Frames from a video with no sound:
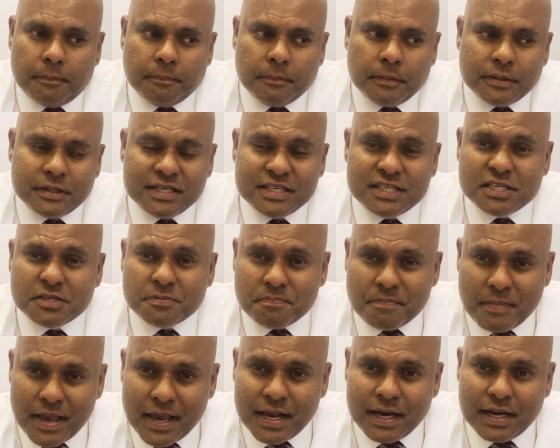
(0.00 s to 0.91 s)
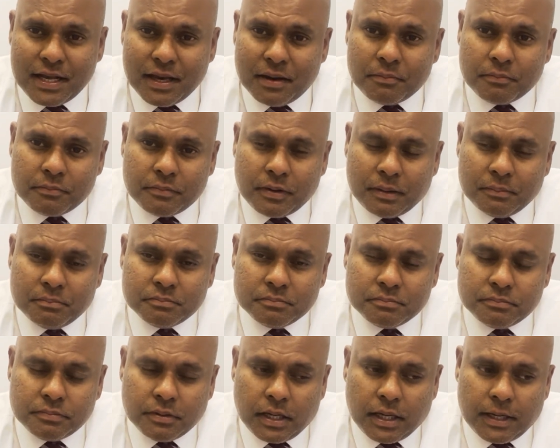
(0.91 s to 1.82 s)
this is mainly
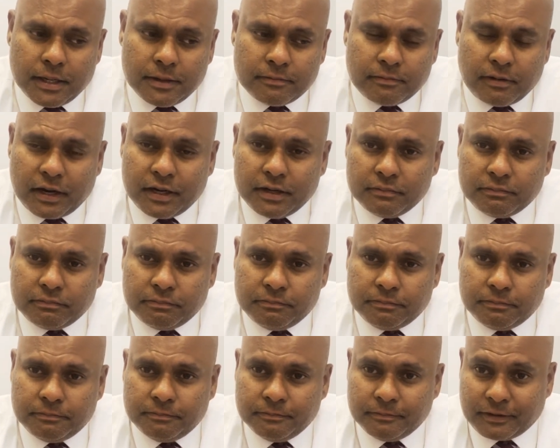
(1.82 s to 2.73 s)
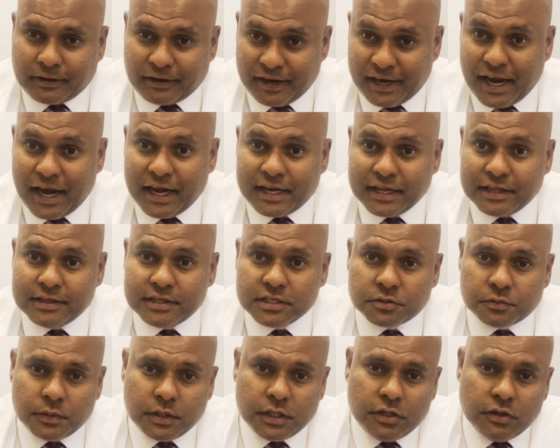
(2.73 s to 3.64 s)
I'm creating this
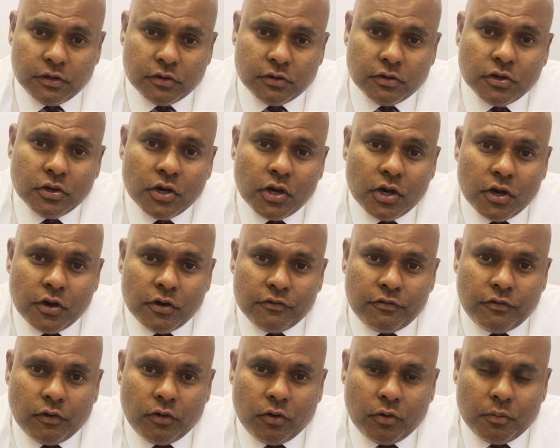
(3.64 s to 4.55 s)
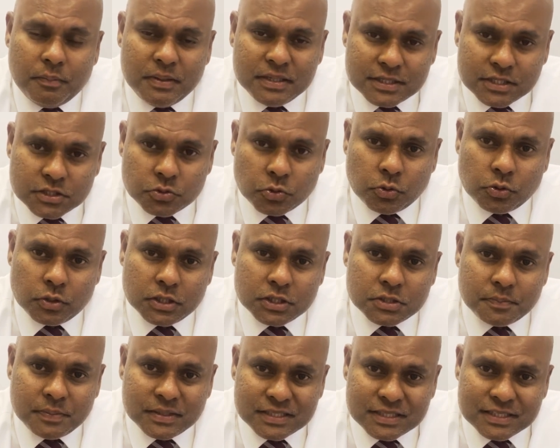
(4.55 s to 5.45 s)
video for business
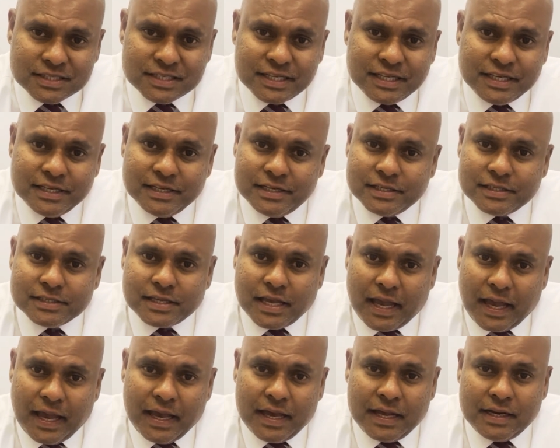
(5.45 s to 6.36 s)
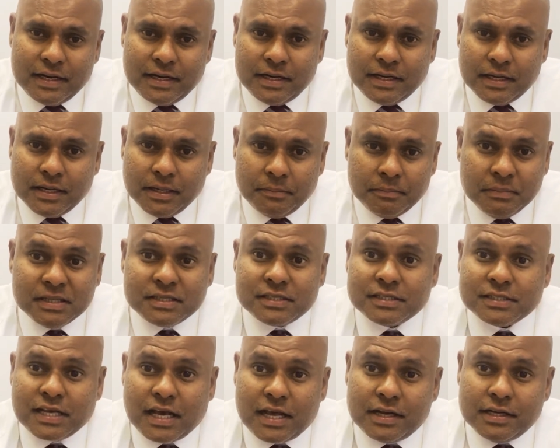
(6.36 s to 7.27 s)
owners, business leaders, and
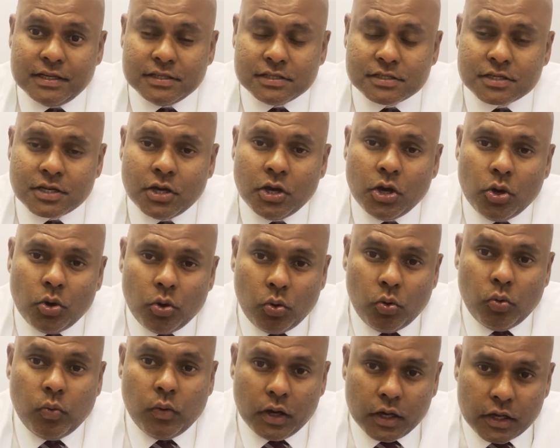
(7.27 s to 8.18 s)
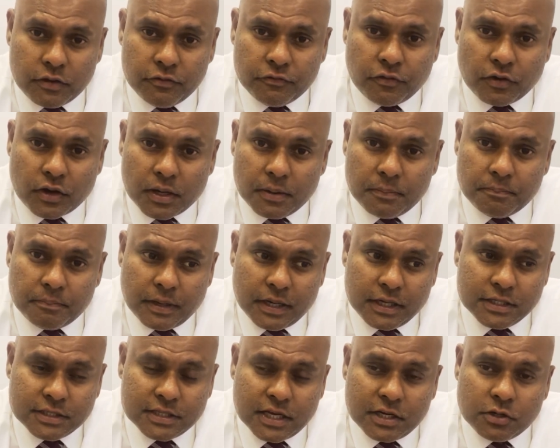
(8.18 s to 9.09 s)
business analysts who are working for
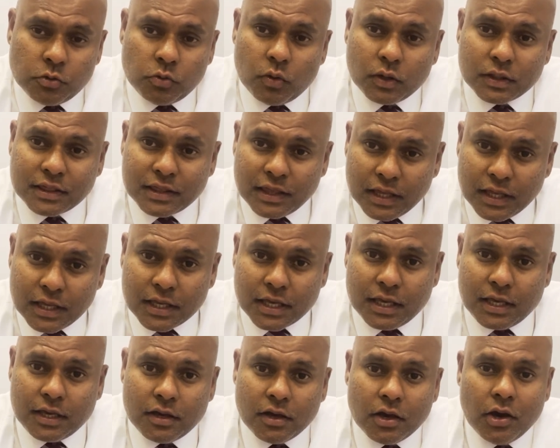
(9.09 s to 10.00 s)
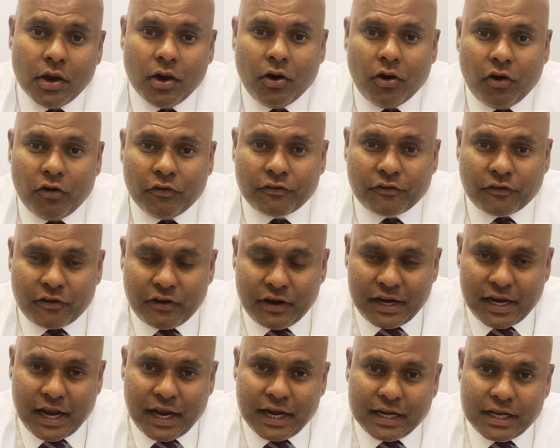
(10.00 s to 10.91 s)
companies and who are thinking of
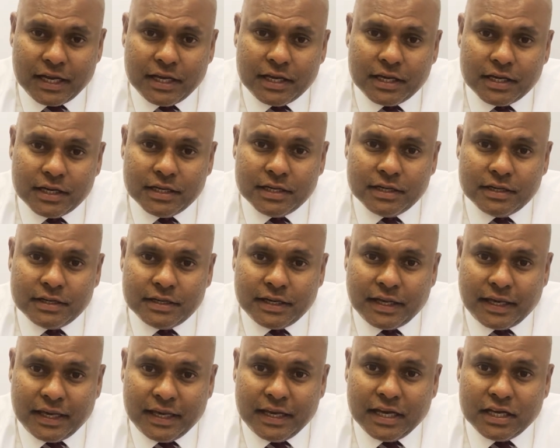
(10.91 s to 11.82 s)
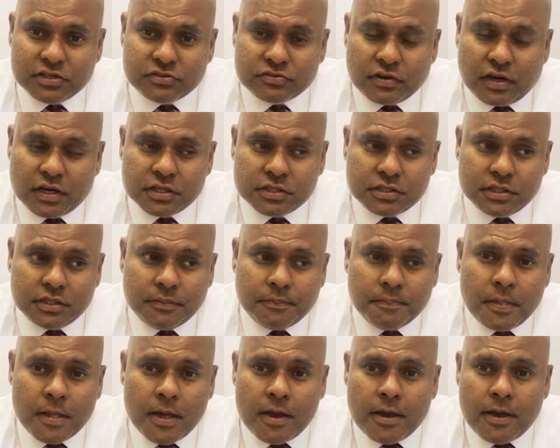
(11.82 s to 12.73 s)
creating an AI strategy.